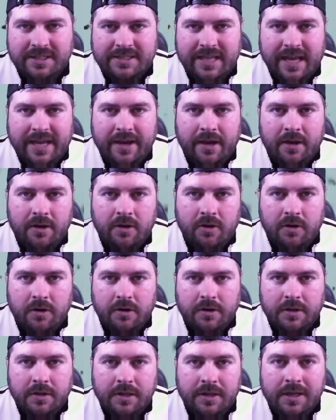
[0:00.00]
tie-dye
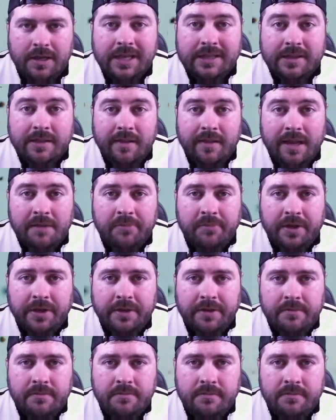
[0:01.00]
card, hit the like button.